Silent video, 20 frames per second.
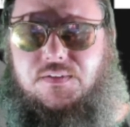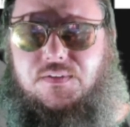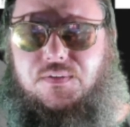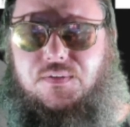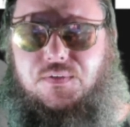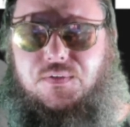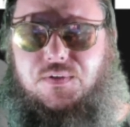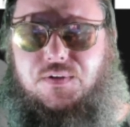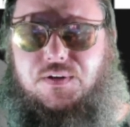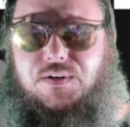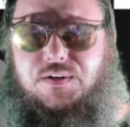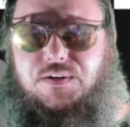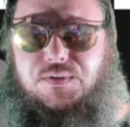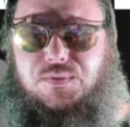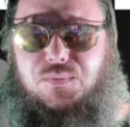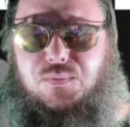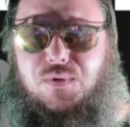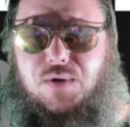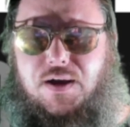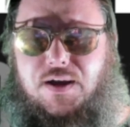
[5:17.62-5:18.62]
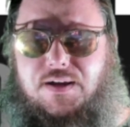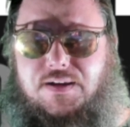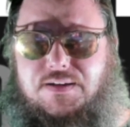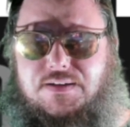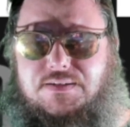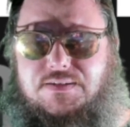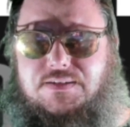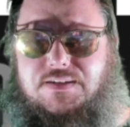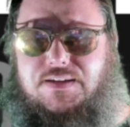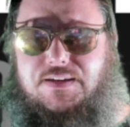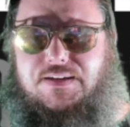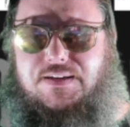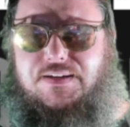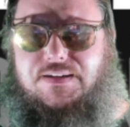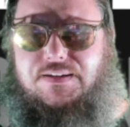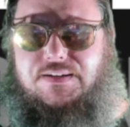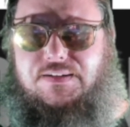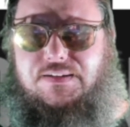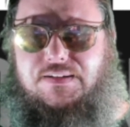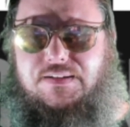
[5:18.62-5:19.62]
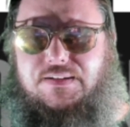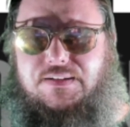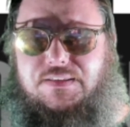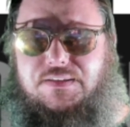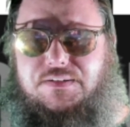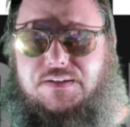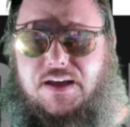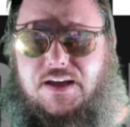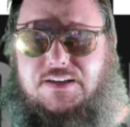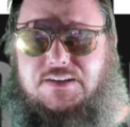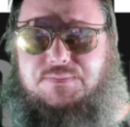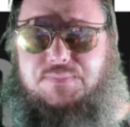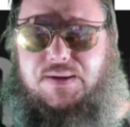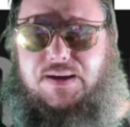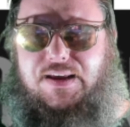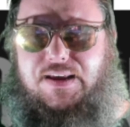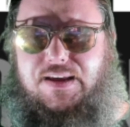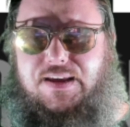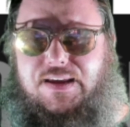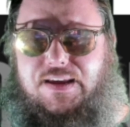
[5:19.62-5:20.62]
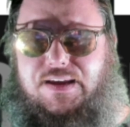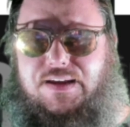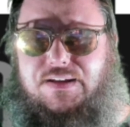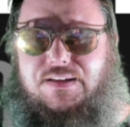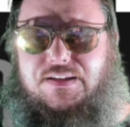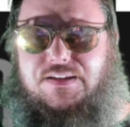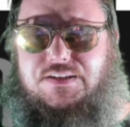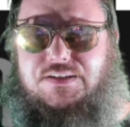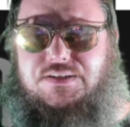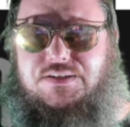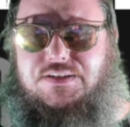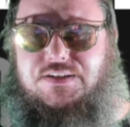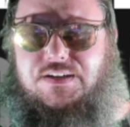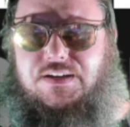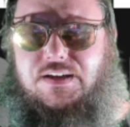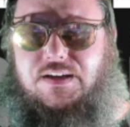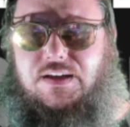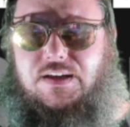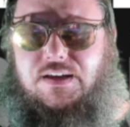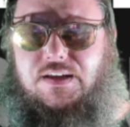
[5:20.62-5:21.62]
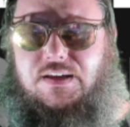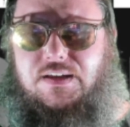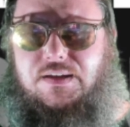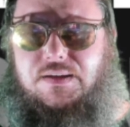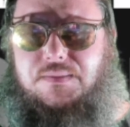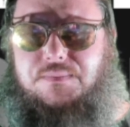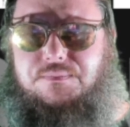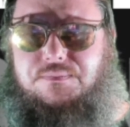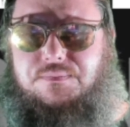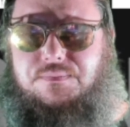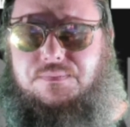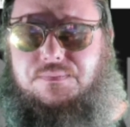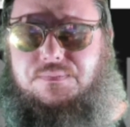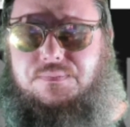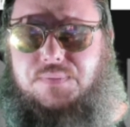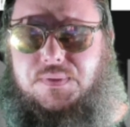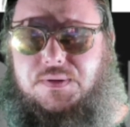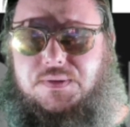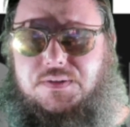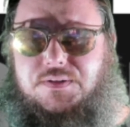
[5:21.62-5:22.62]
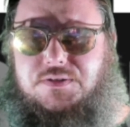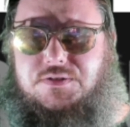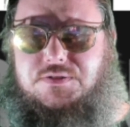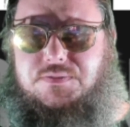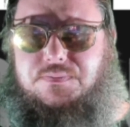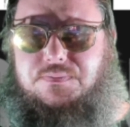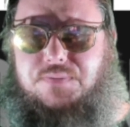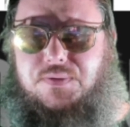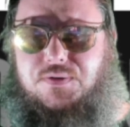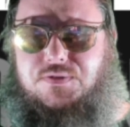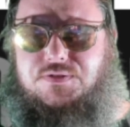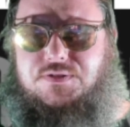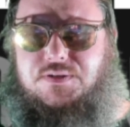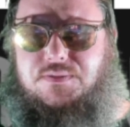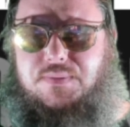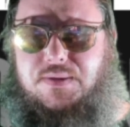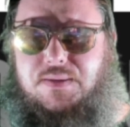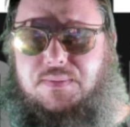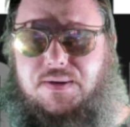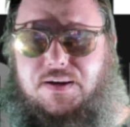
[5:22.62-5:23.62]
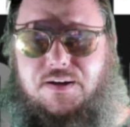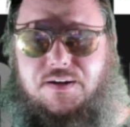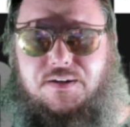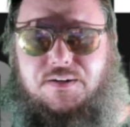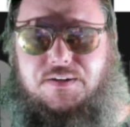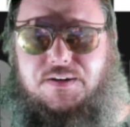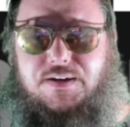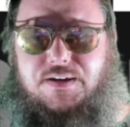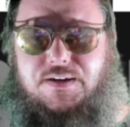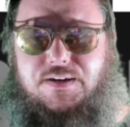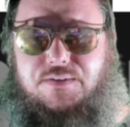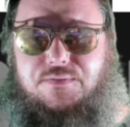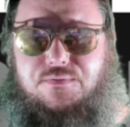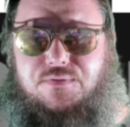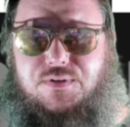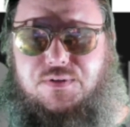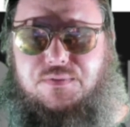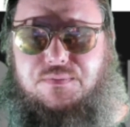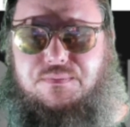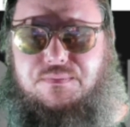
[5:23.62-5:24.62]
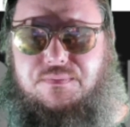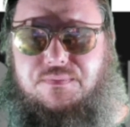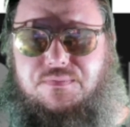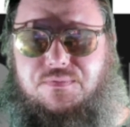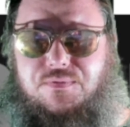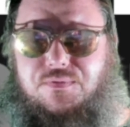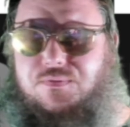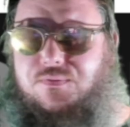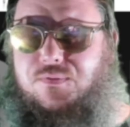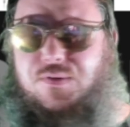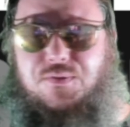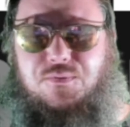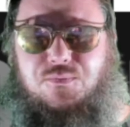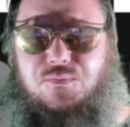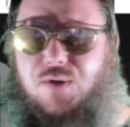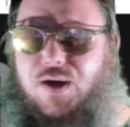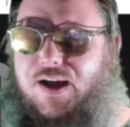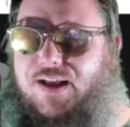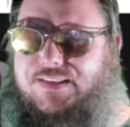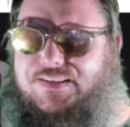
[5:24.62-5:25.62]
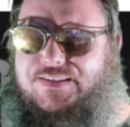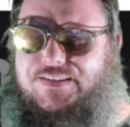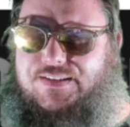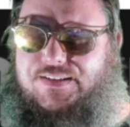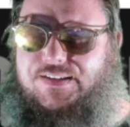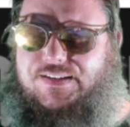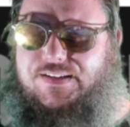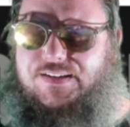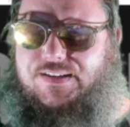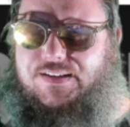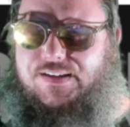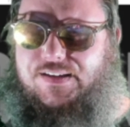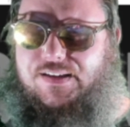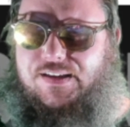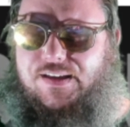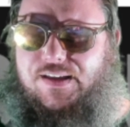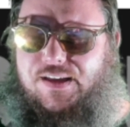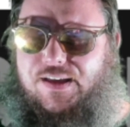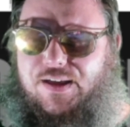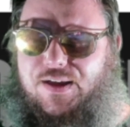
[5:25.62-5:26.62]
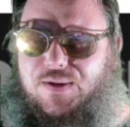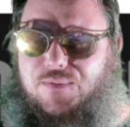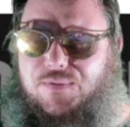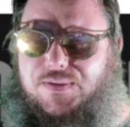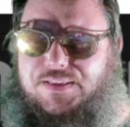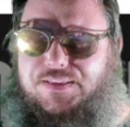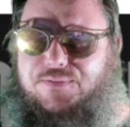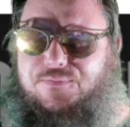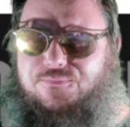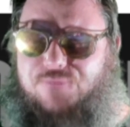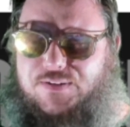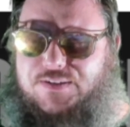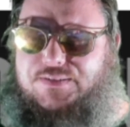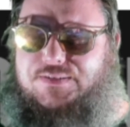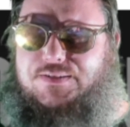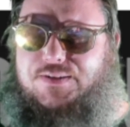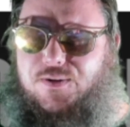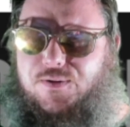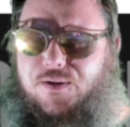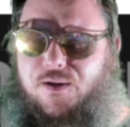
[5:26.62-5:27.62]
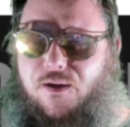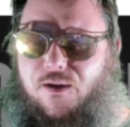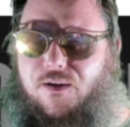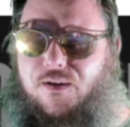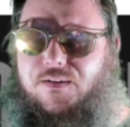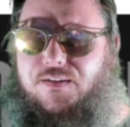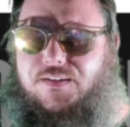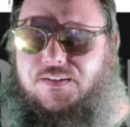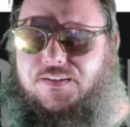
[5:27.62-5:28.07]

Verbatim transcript: Or what? Because like, they're not speaking English, but they're supposed to be being hunted in Verm. What? What the fuck is going on?